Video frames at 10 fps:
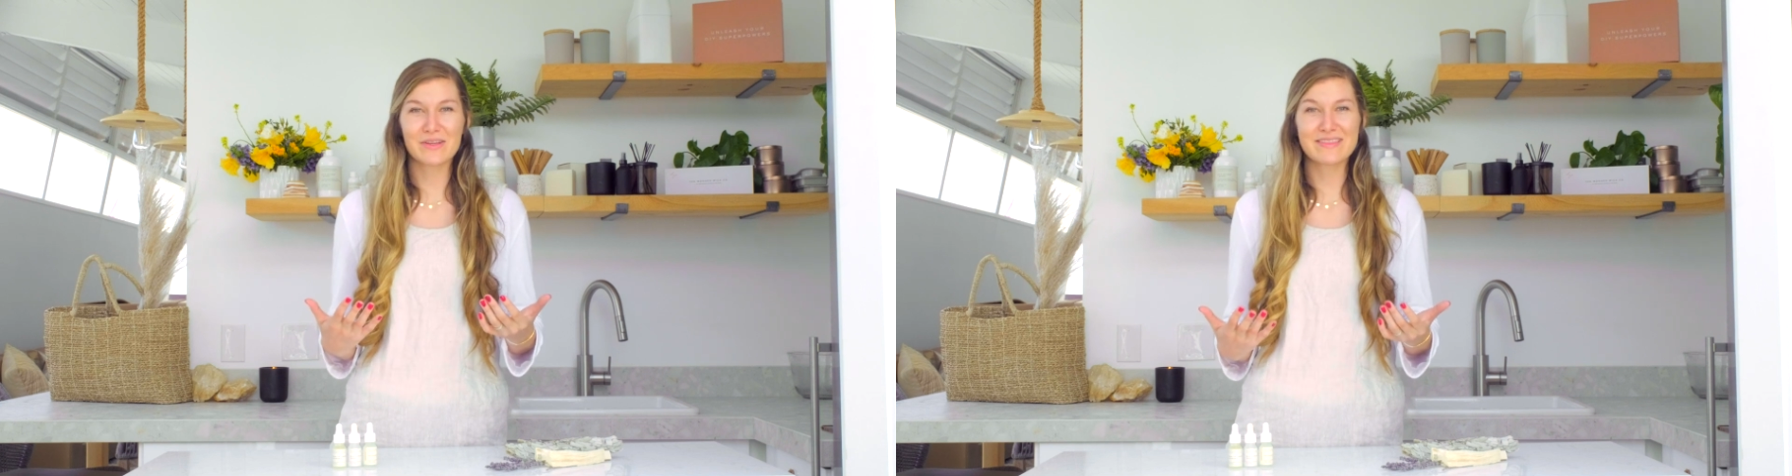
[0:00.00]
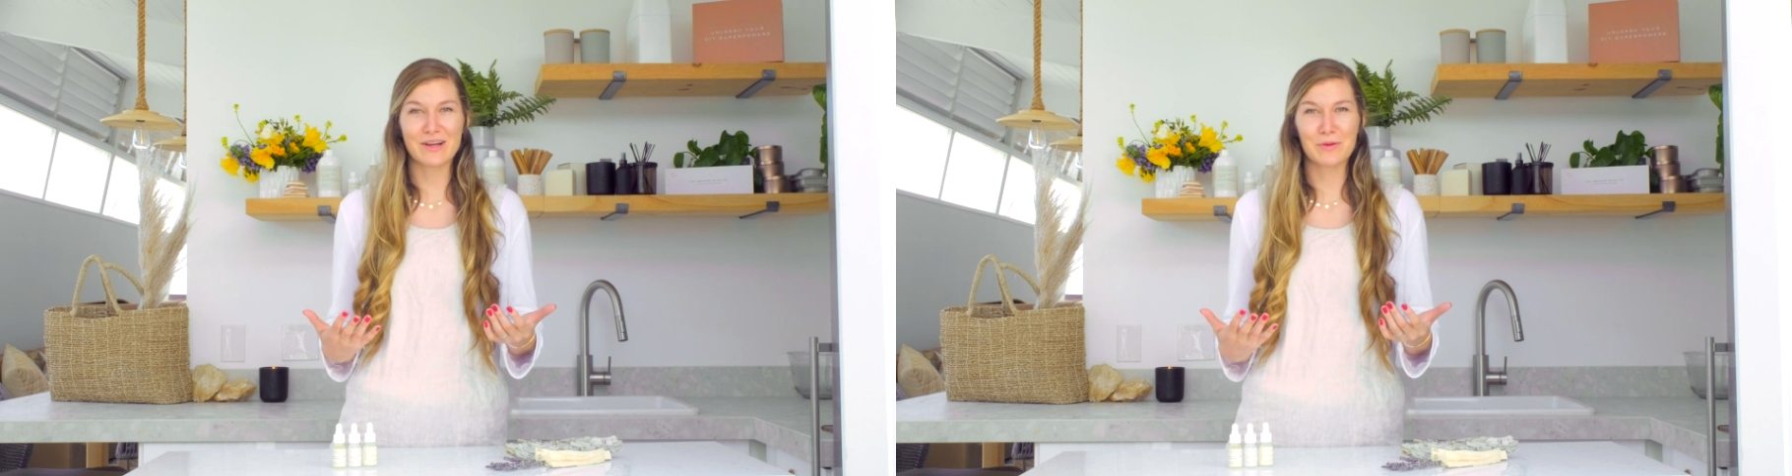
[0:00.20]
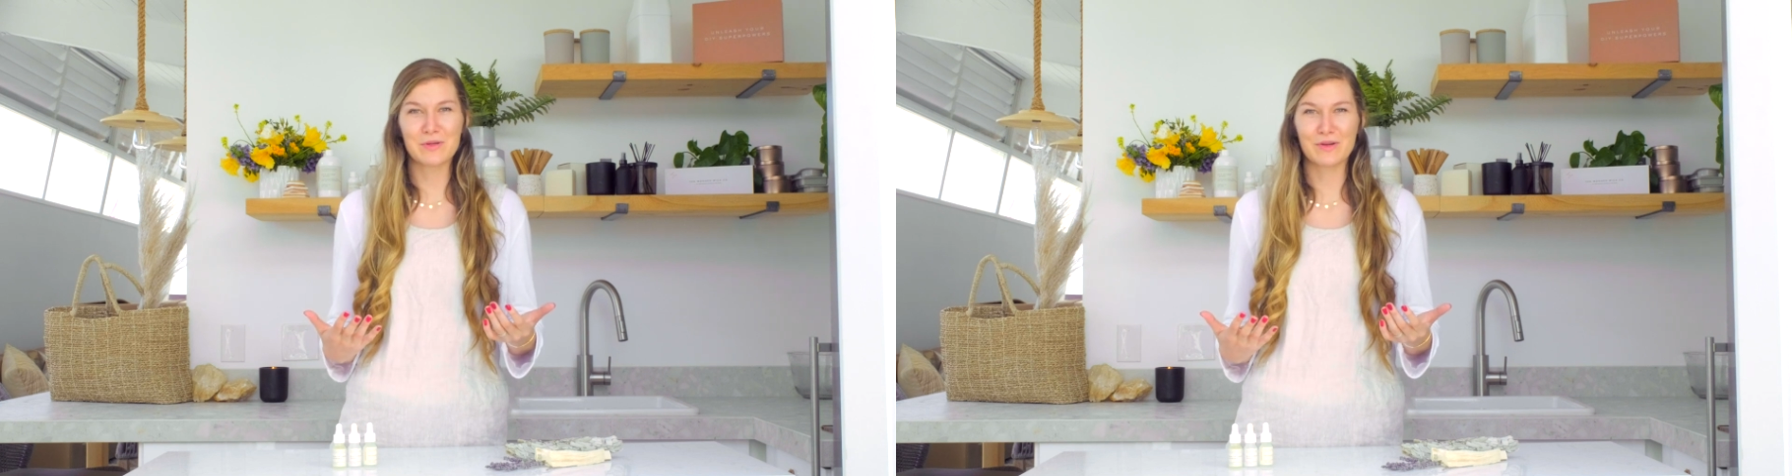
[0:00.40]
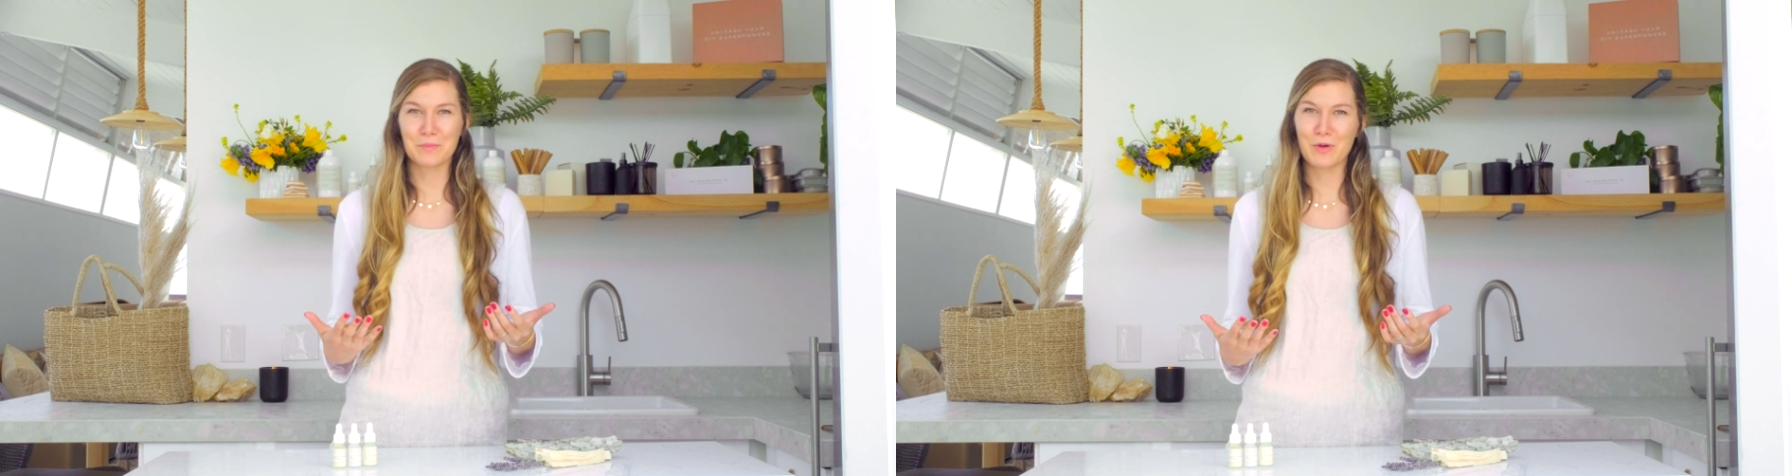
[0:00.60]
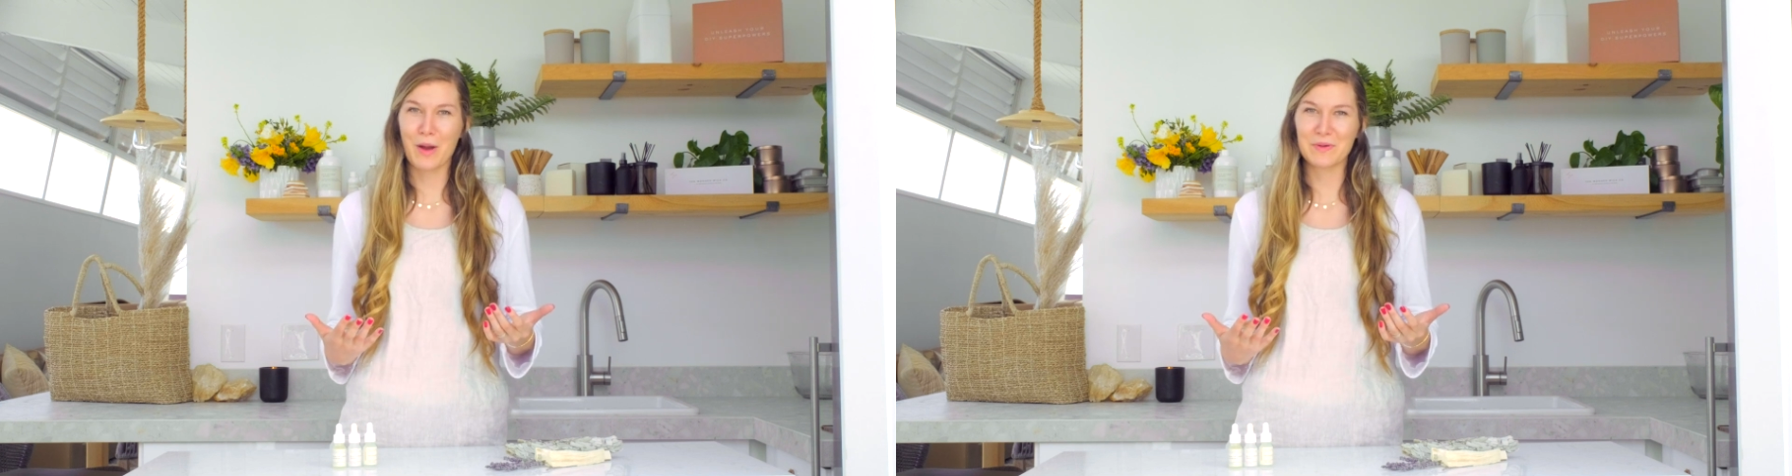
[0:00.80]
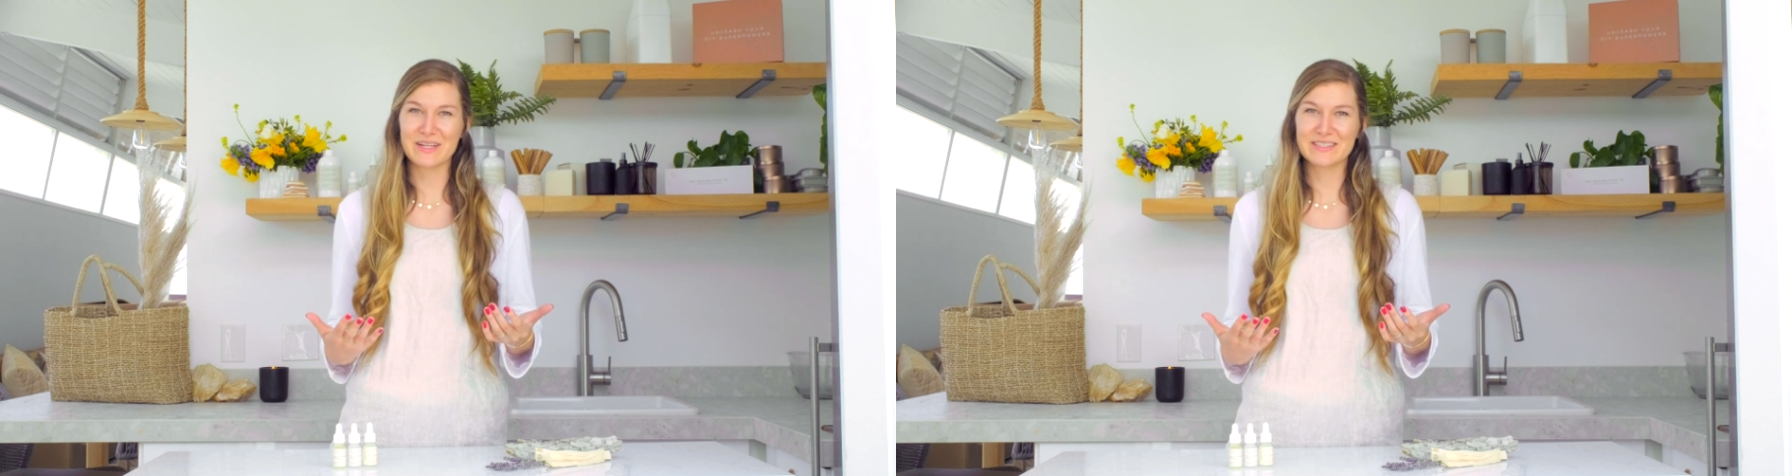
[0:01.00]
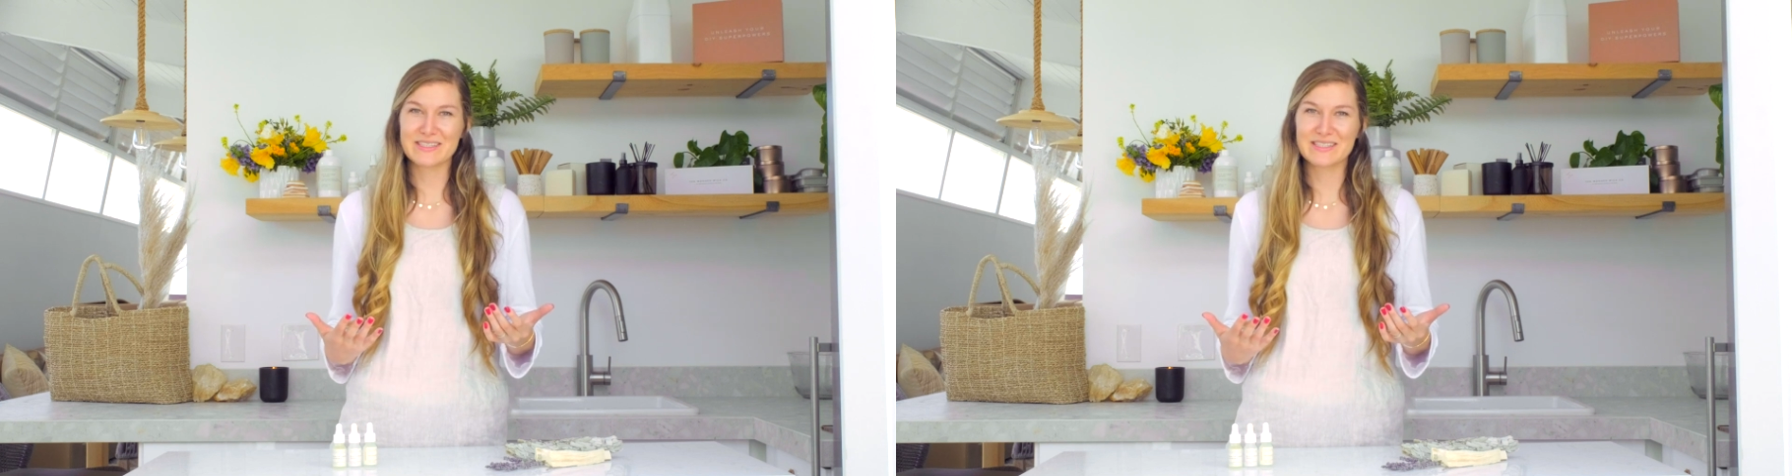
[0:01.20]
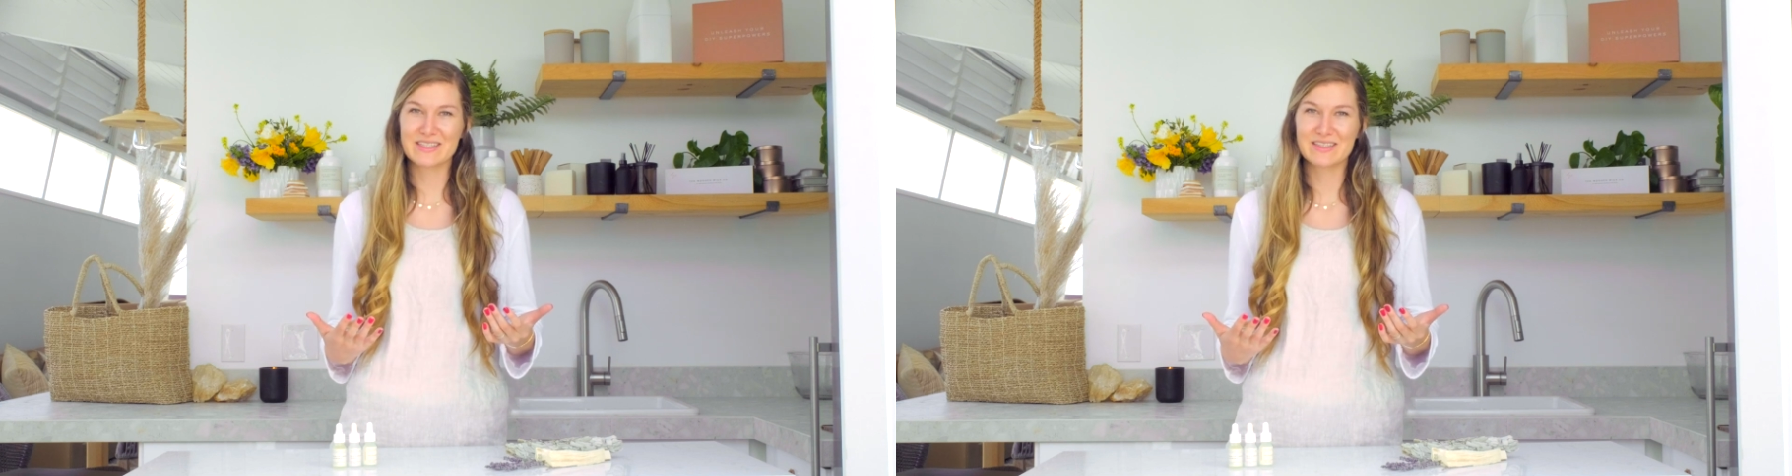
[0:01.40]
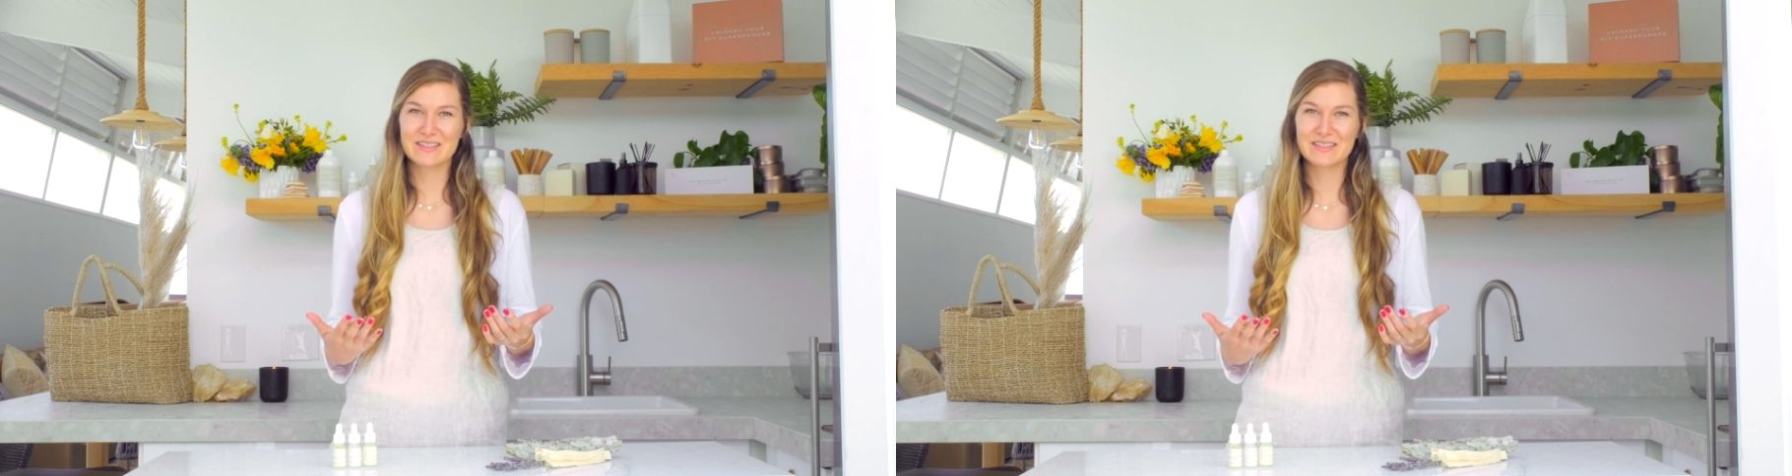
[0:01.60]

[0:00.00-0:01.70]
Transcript: therapeutic properties.